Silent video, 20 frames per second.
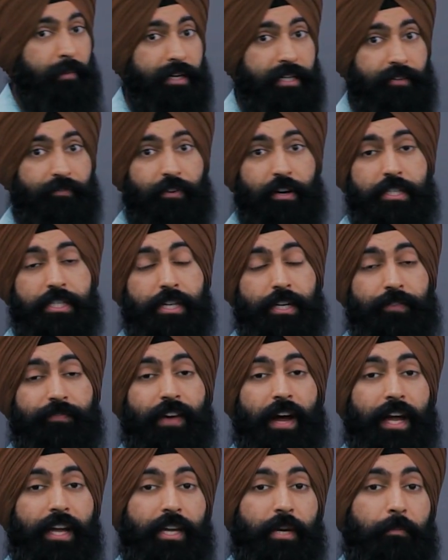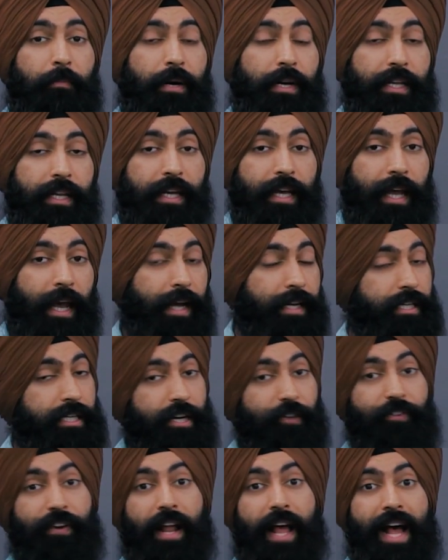by diversifying your money into
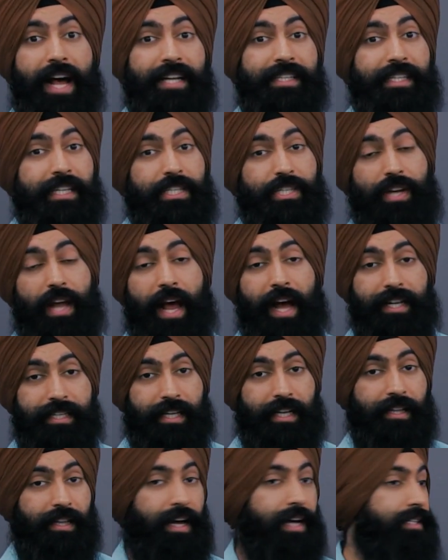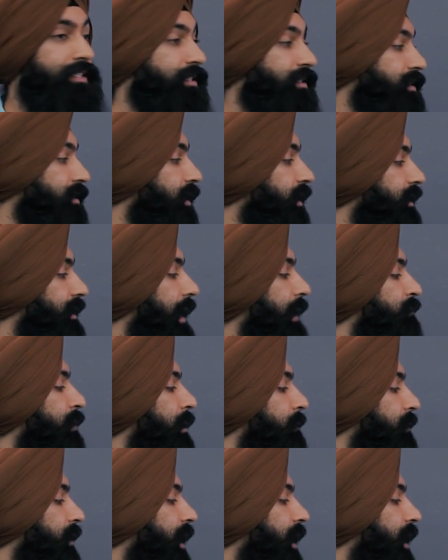different assets or asset classes. That might